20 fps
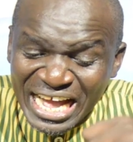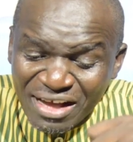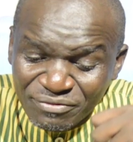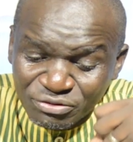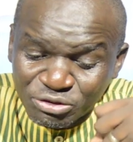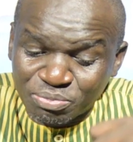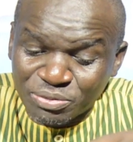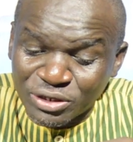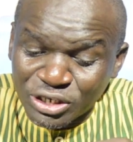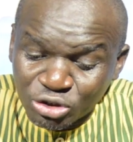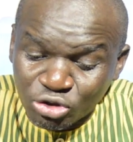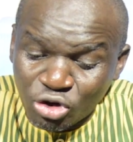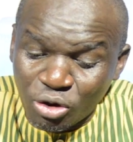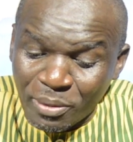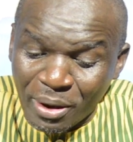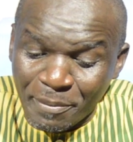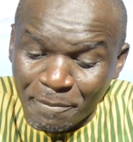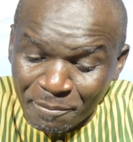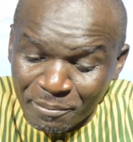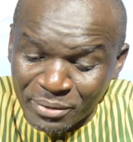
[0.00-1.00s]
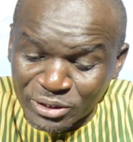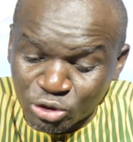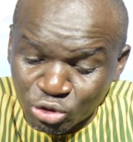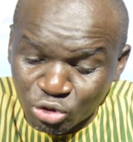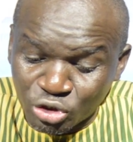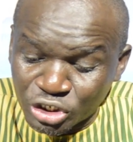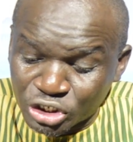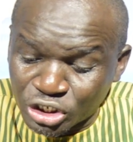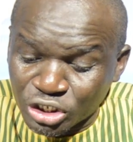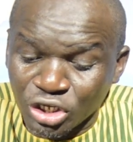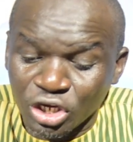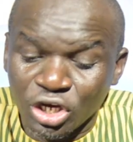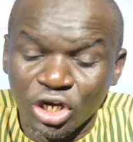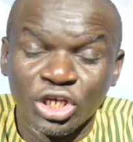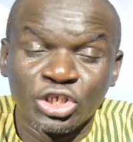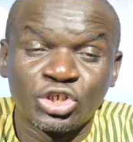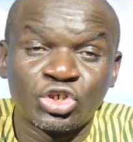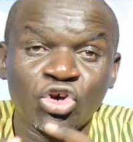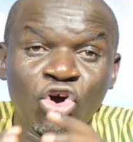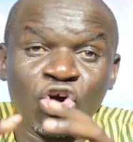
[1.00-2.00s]
have spiritual ma maturity
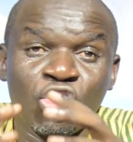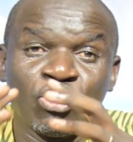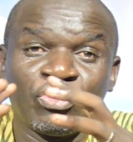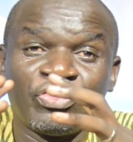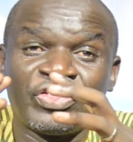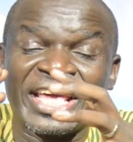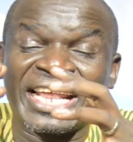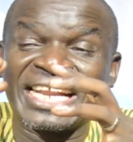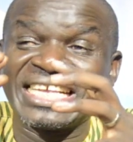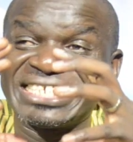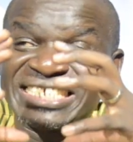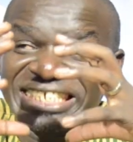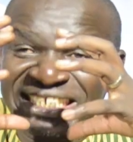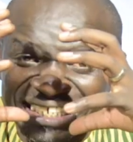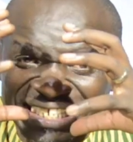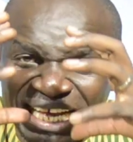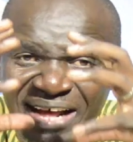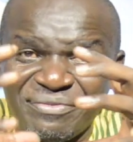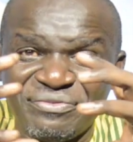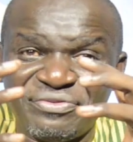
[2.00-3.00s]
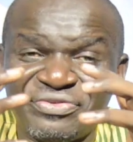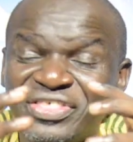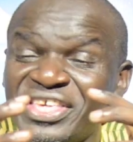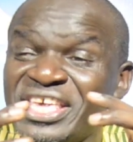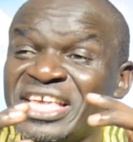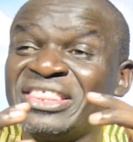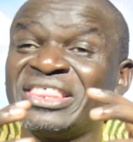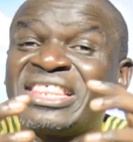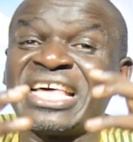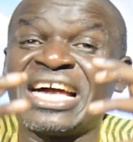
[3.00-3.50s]
so there is something